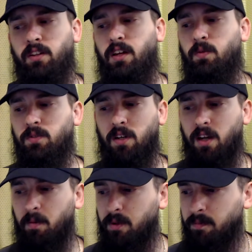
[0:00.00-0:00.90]
that one's going to
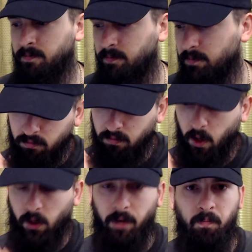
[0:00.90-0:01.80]
happen.
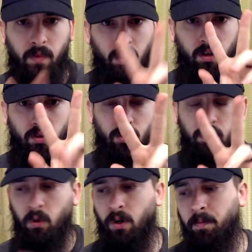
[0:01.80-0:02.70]
Okay, 2
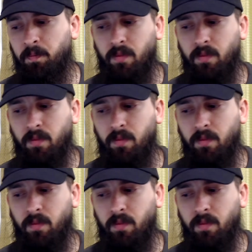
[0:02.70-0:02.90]
more,